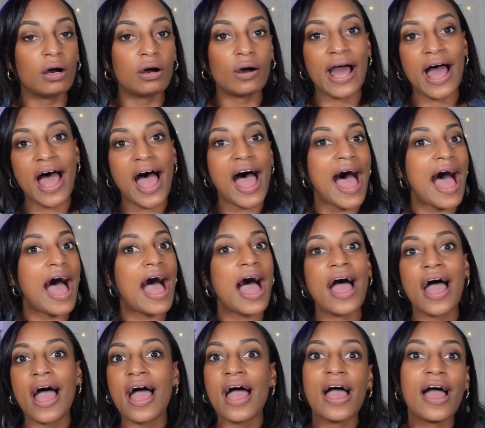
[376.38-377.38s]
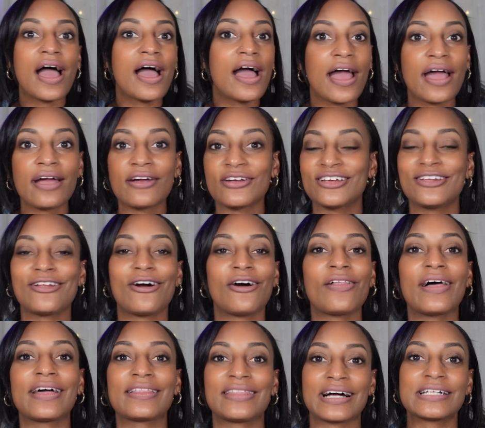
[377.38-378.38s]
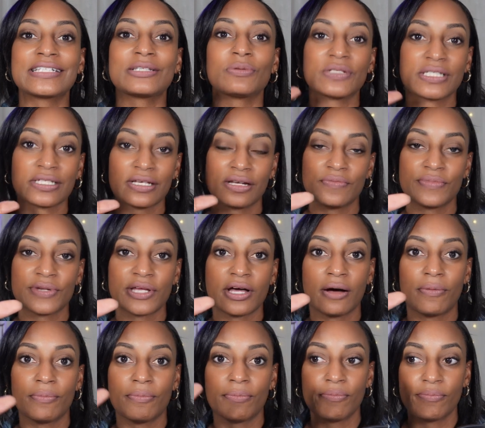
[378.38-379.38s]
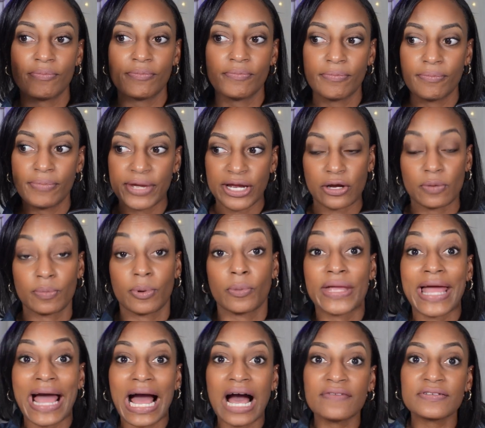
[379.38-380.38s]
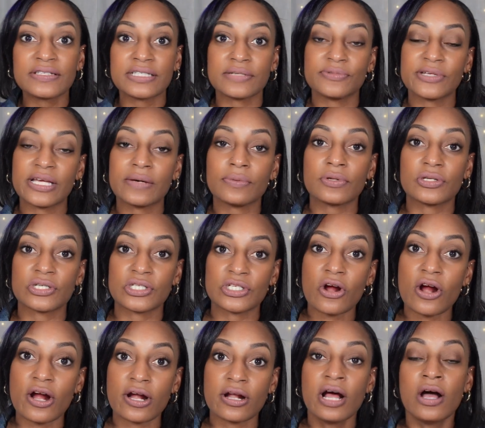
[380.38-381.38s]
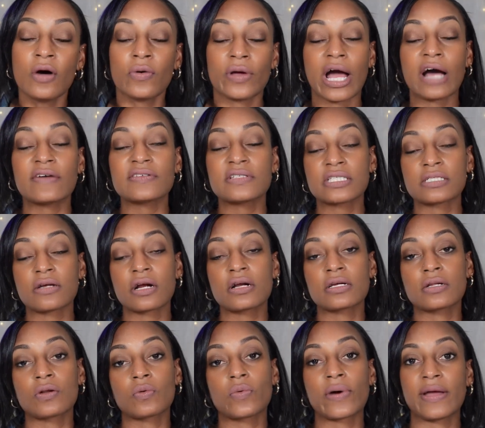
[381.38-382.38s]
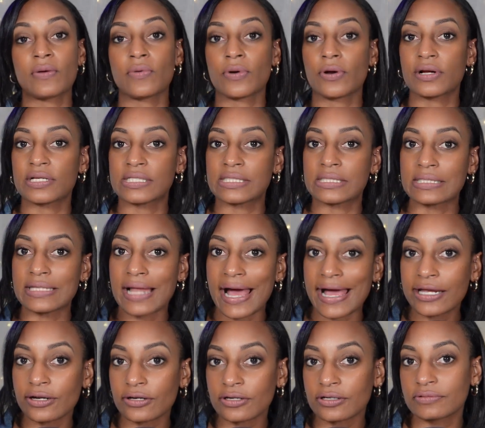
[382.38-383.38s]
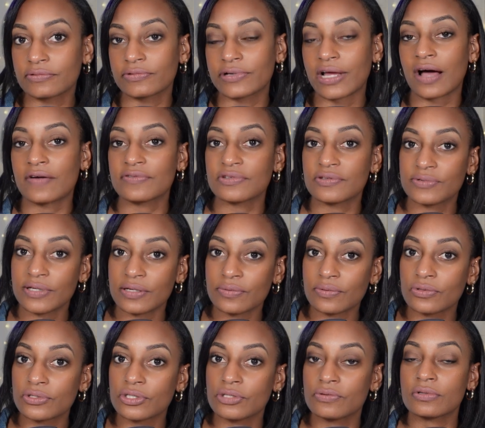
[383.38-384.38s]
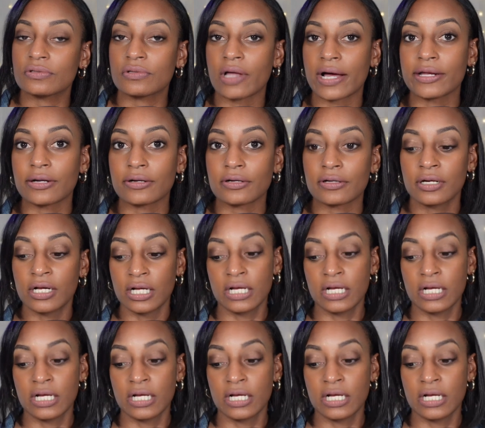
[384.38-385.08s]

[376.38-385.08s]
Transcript: hey. You know, like that's what's going to become bigger. But we have to be able to start. We have to start in a way where it's lighter. We have to be able to do it lighter